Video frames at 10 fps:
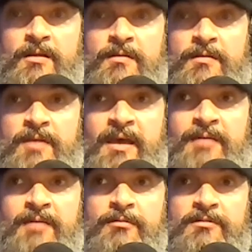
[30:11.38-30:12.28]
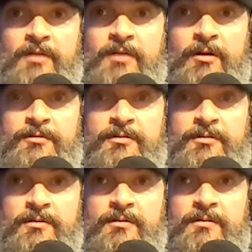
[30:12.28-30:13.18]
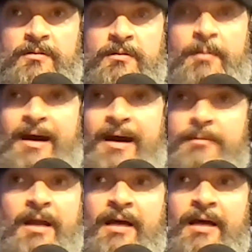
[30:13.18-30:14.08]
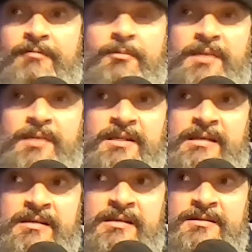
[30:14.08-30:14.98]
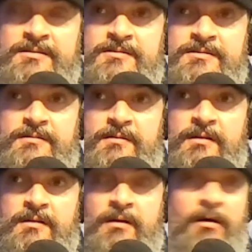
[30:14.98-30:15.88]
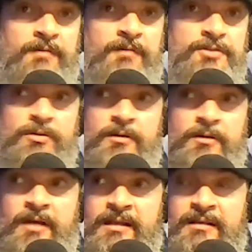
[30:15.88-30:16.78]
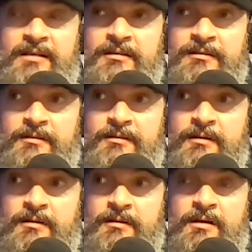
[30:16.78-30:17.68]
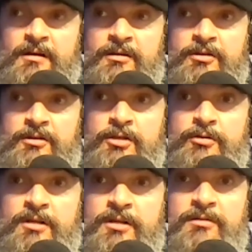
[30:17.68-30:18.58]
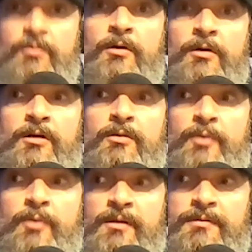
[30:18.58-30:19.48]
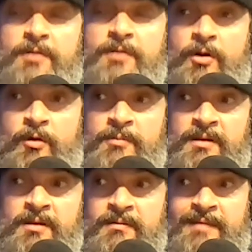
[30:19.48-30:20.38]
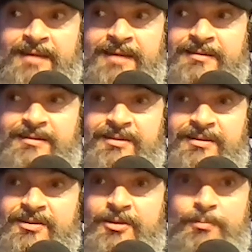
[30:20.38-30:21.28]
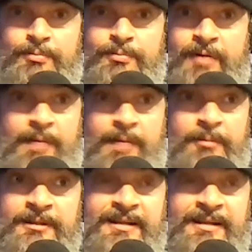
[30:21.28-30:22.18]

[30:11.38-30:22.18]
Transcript: the end result, the bottom line for me is offshore and inland, you get to work with equipment that you're probably